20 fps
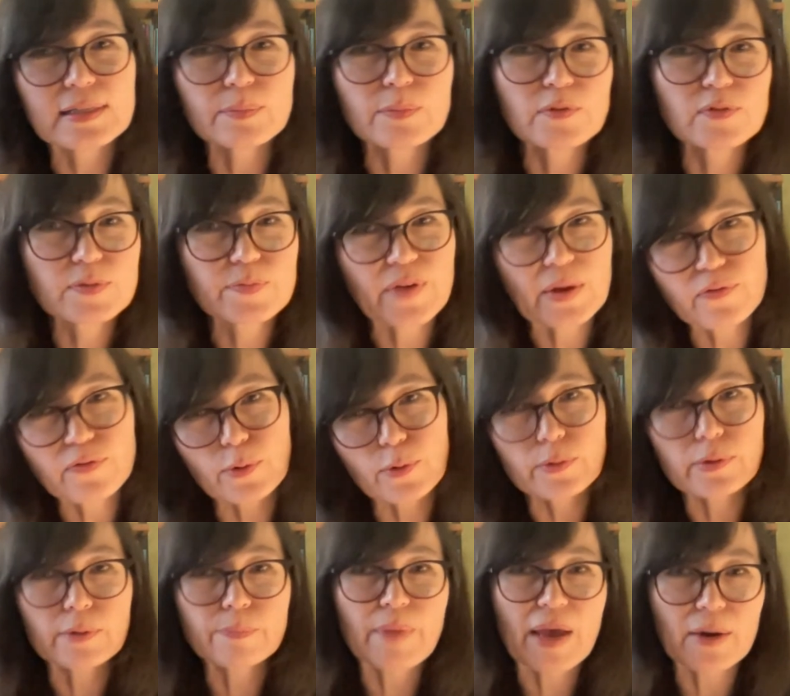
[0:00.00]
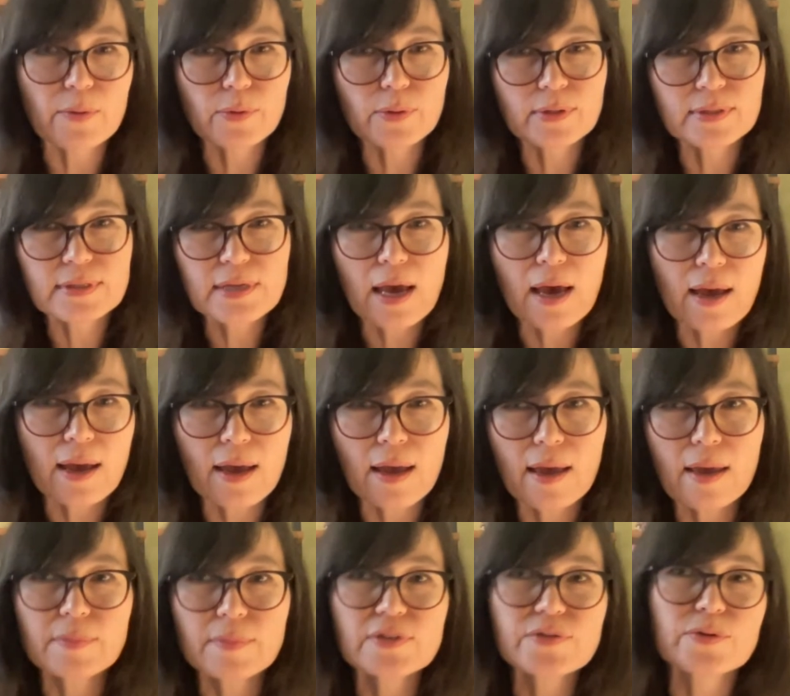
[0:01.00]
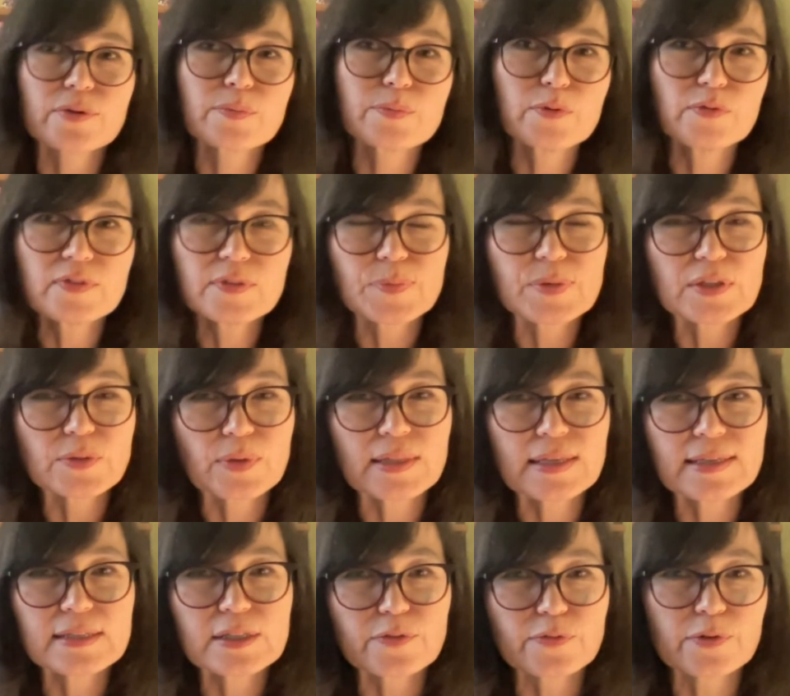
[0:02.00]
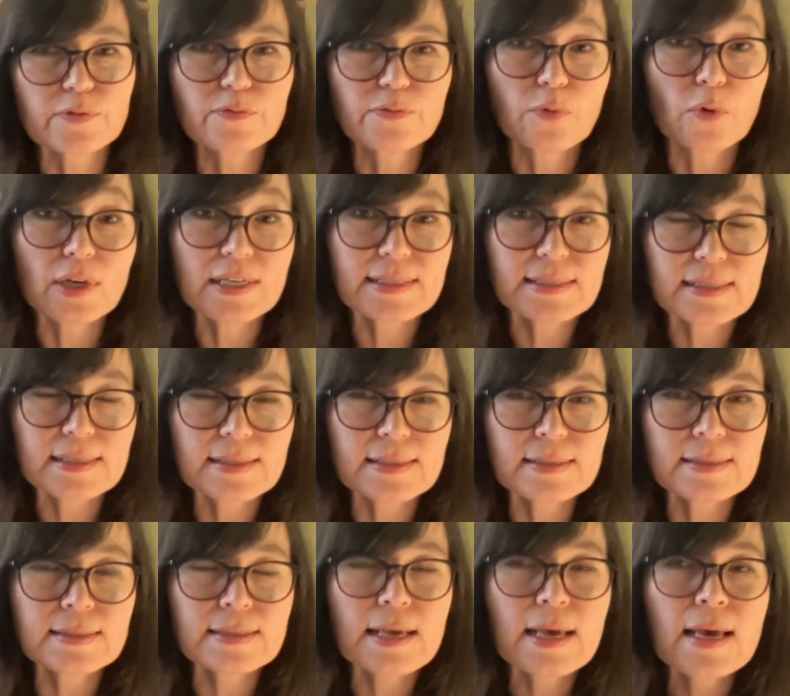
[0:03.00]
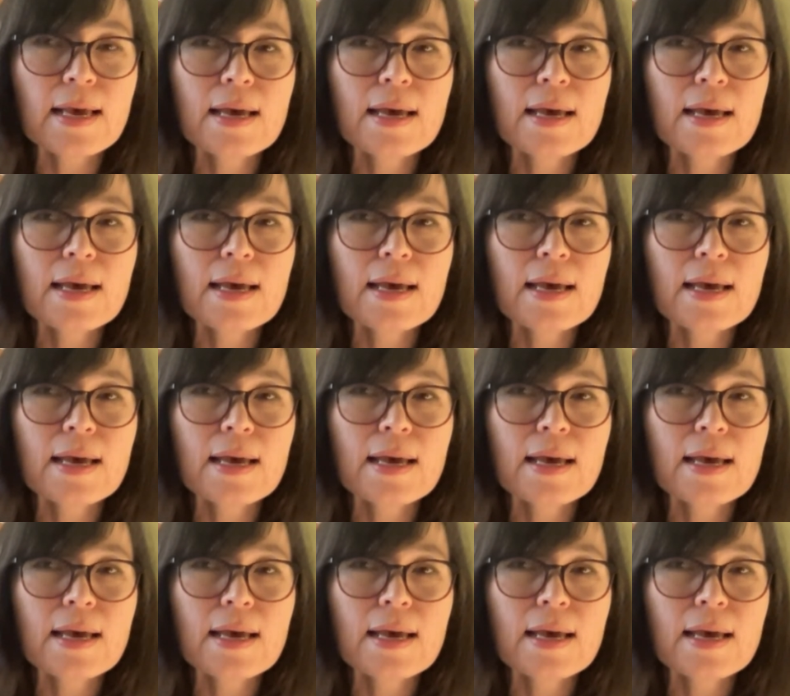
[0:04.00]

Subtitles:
It moves forward and backward in time. It sort of moves between these different voices.